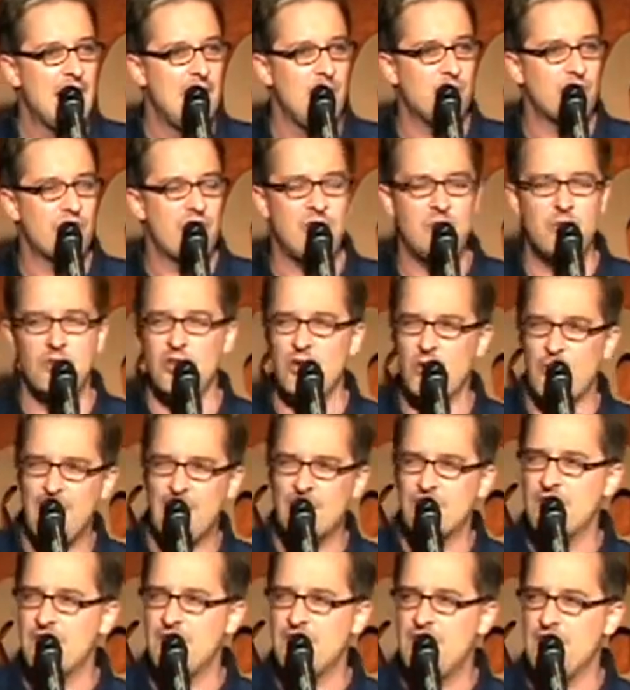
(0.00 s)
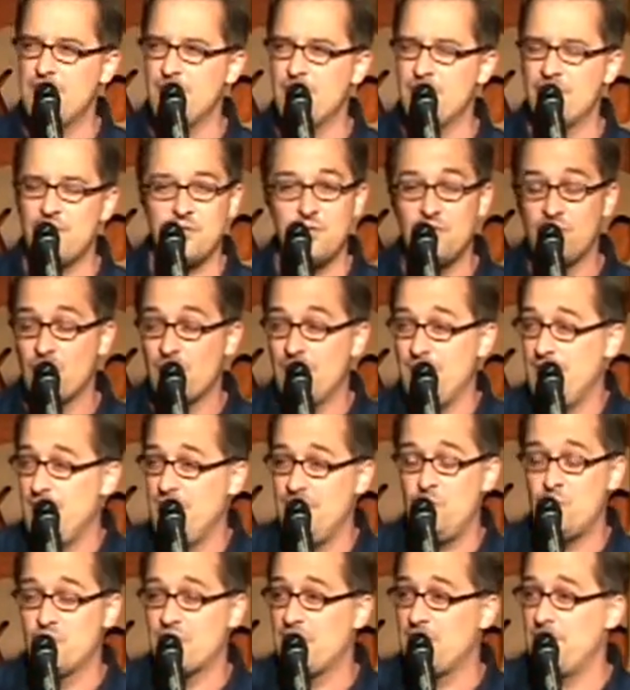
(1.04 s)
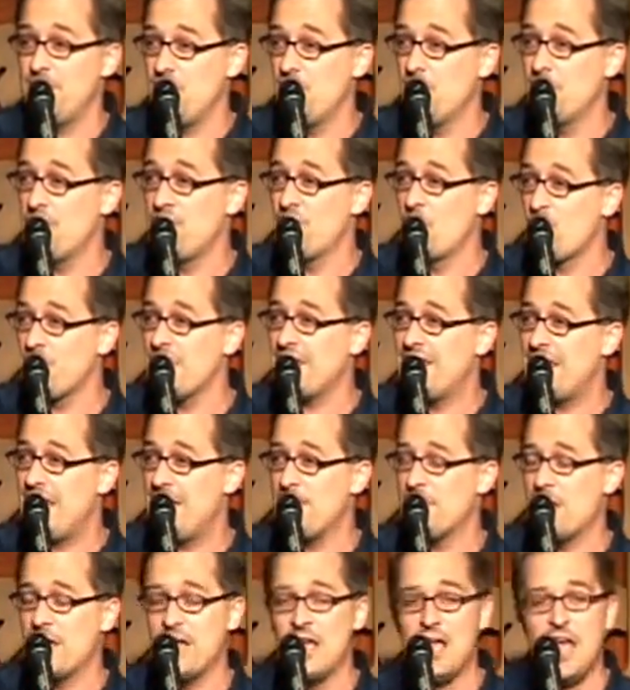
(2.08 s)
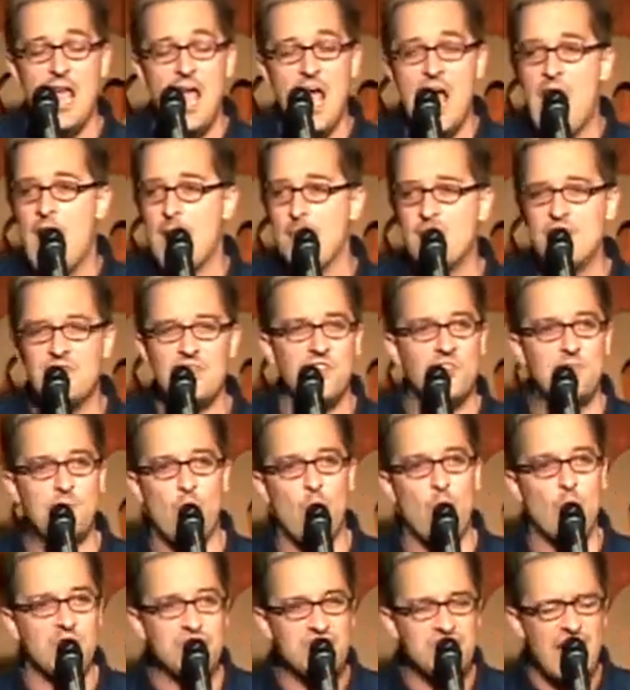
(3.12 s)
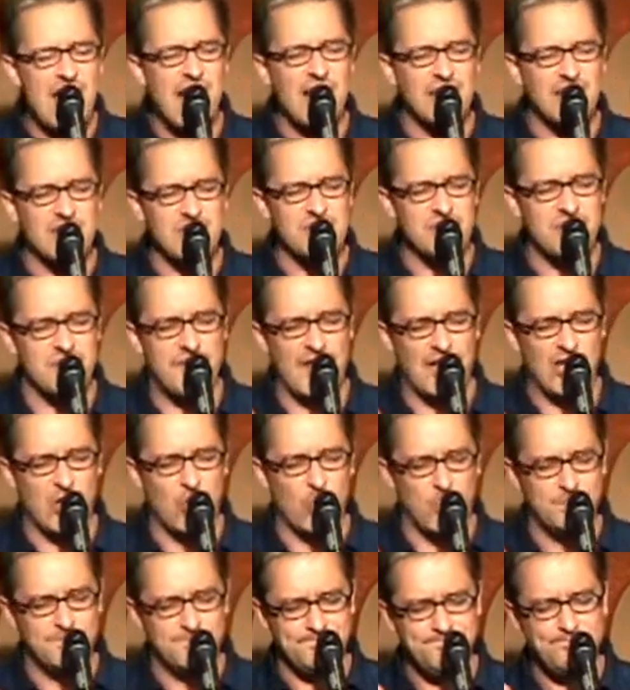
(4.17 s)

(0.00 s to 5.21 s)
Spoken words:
He was like, well, you know, after the game, he was like, you know, before the game, I met this poor challenged fellow.